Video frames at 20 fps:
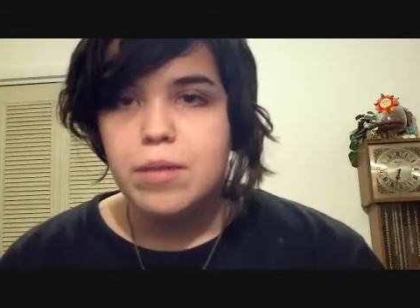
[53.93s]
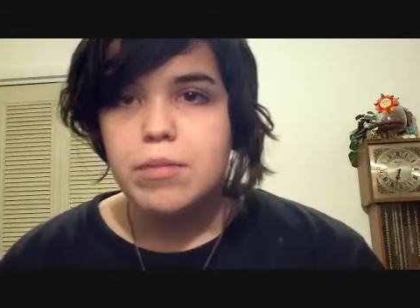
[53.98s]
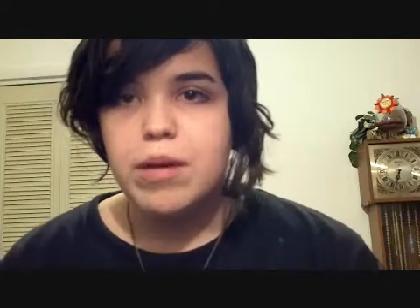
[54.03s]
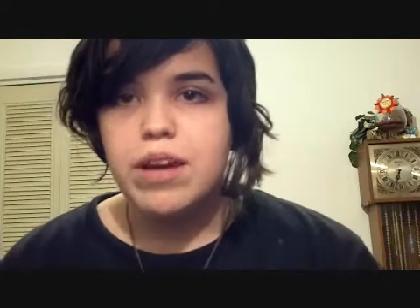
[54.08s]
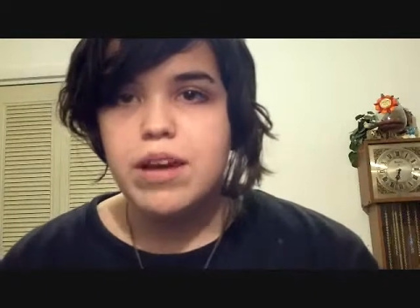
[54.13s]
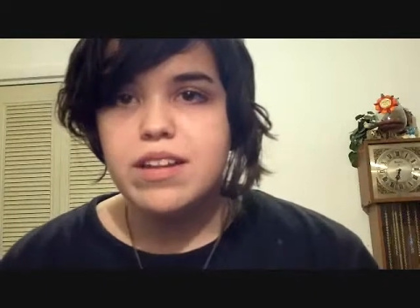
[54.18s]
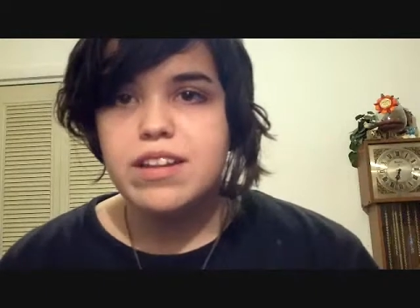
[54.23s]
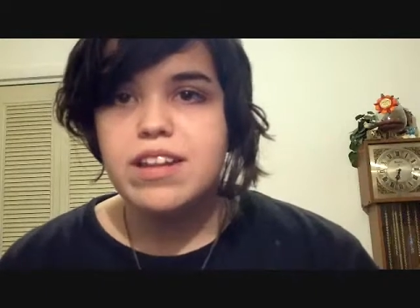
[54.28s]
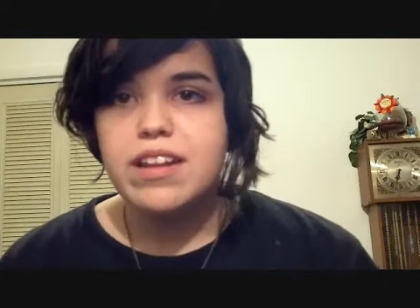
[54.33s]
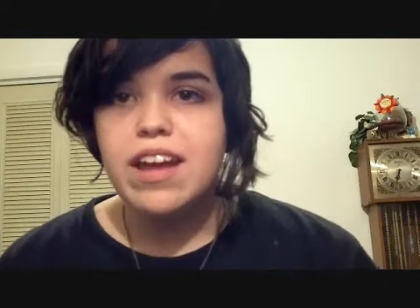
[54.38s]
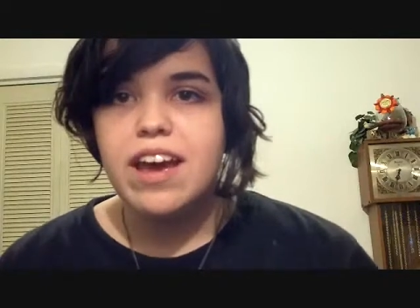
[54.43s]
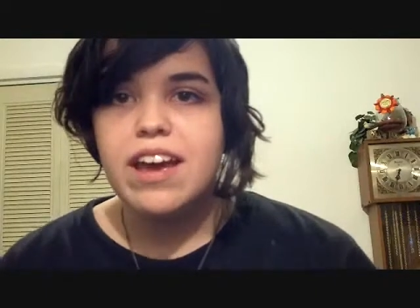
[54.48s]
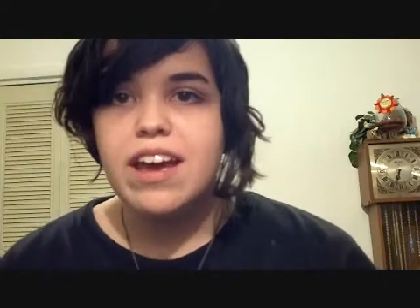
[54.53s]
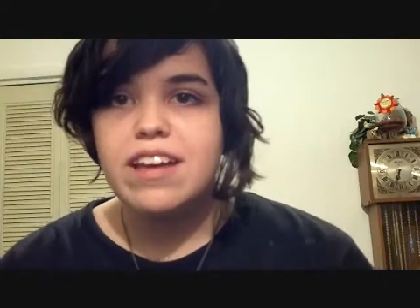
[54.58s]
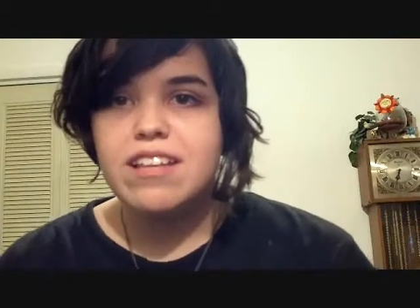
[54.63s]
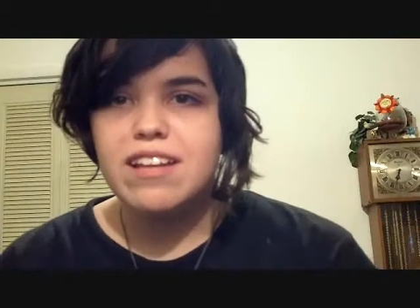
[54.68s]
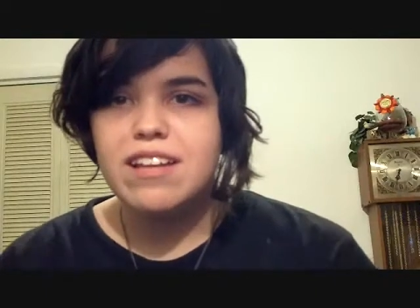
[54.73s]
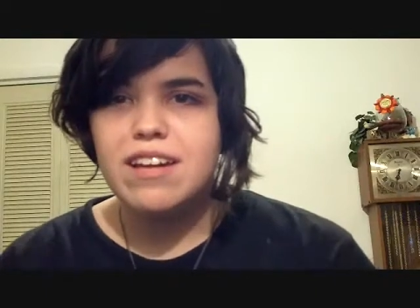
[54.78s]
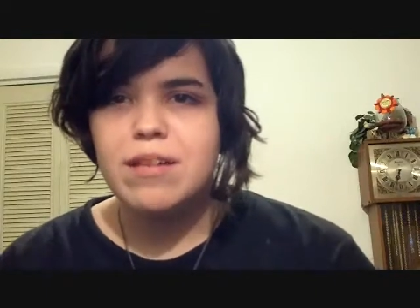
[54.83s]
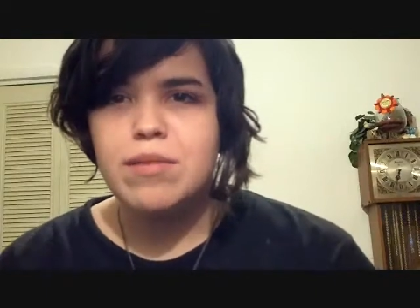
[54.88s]
But
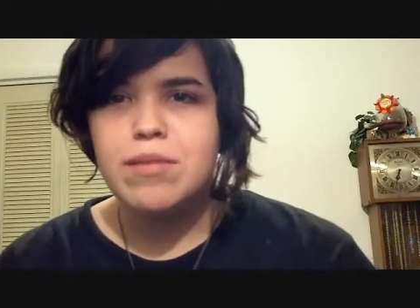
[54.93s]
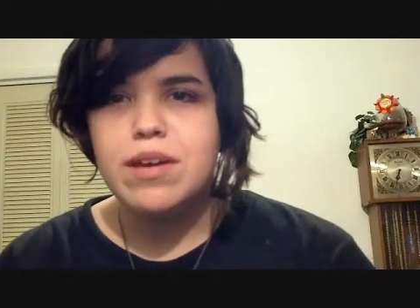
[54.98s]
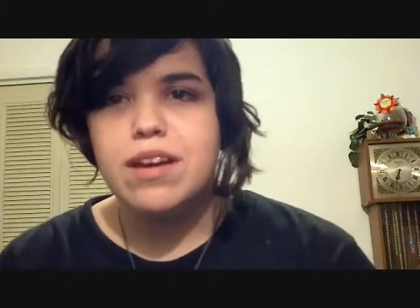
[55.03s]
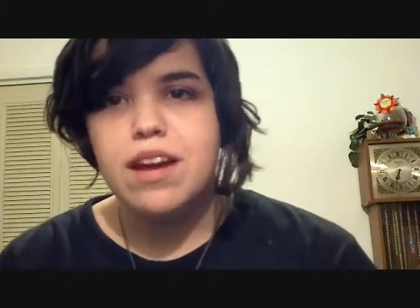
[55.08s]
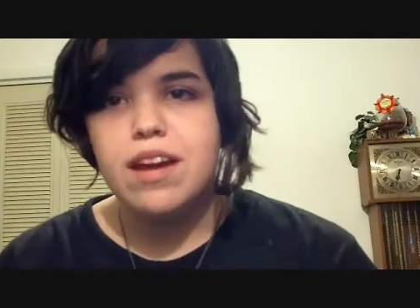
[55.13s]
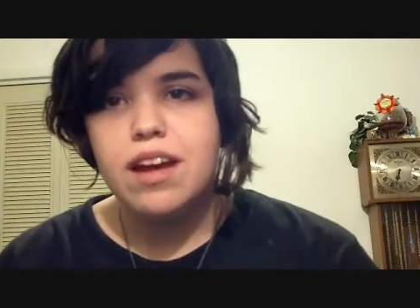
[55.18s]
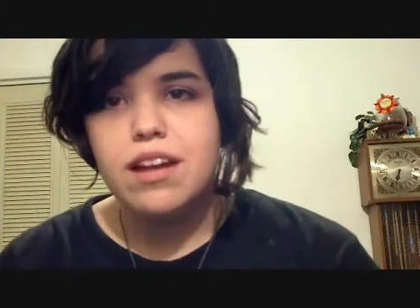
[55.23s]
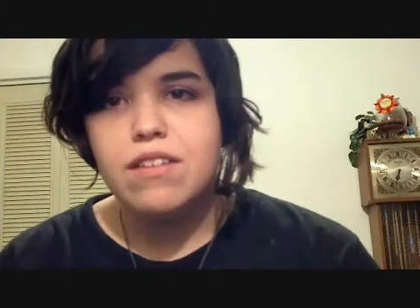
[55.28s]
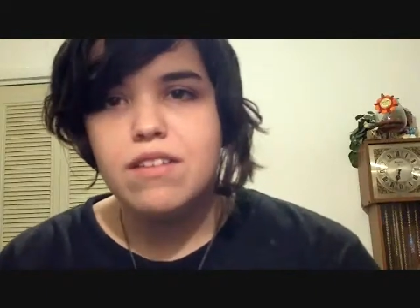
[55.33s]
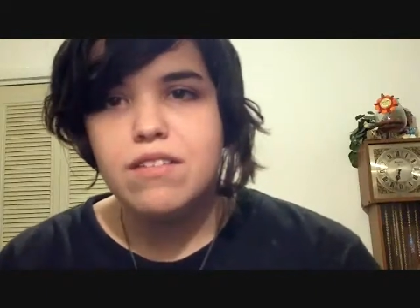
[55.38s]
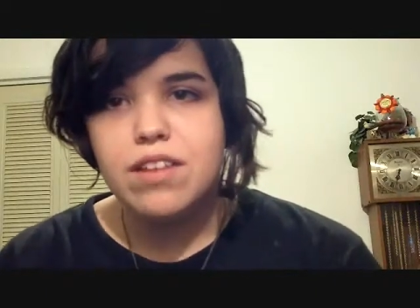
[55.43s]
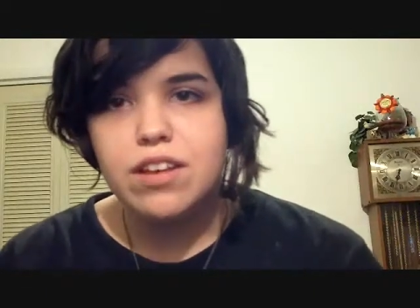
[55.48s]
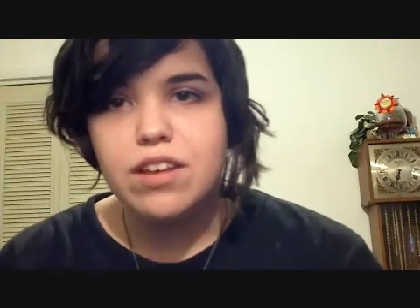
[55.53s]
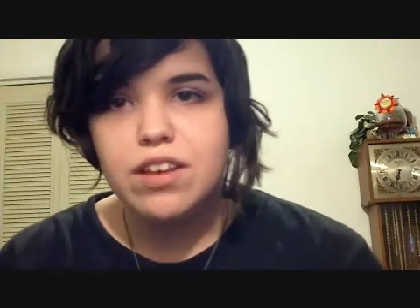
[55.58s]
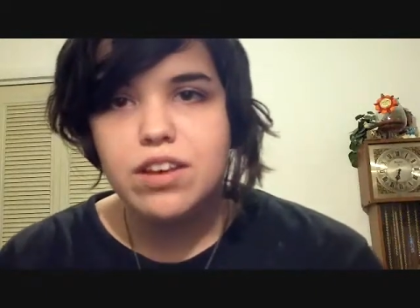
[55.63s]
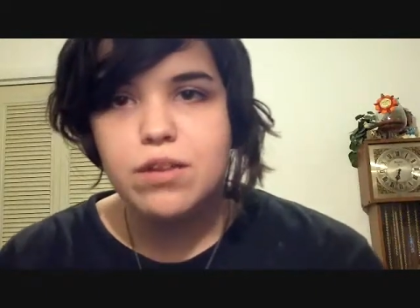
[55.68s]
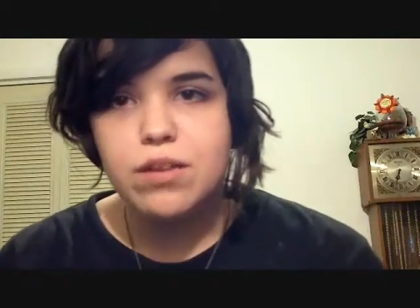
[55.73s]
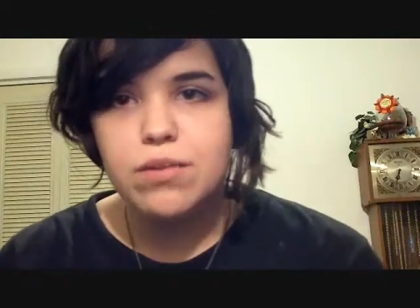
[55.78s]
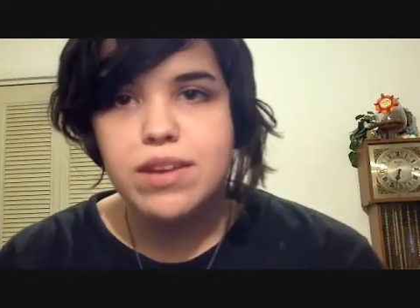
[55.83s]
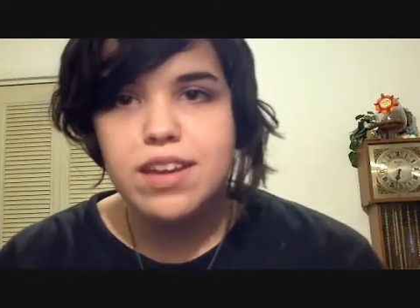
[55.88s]
today is going to be kind of
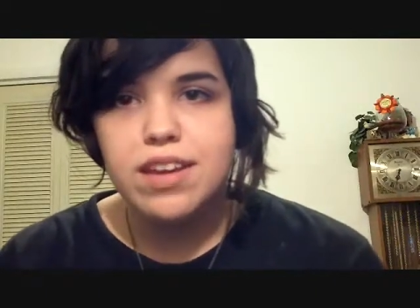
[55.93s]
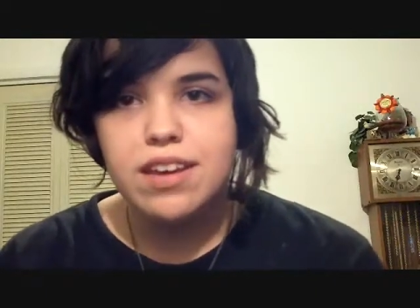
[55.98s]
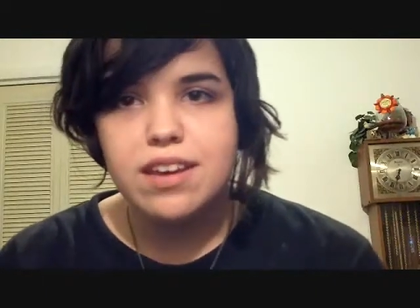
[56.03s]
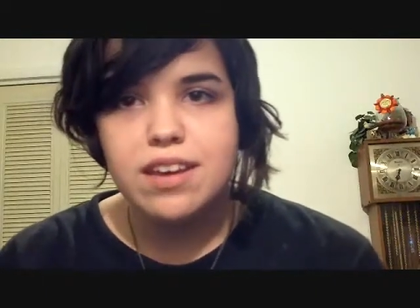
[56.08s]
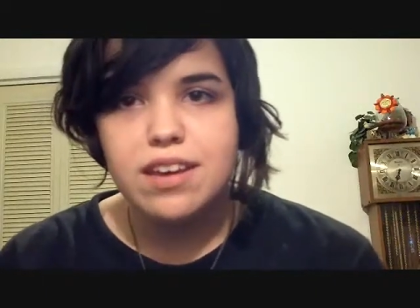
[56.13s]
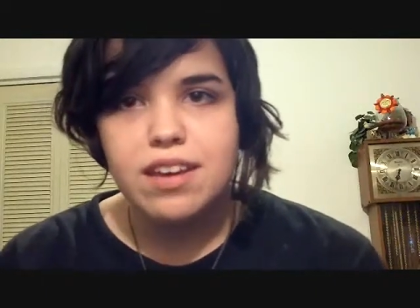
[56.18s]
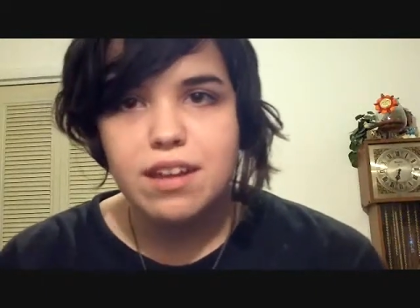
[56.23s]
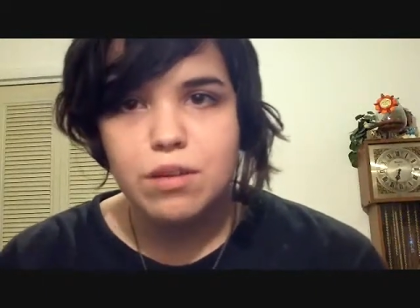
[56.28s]
a unique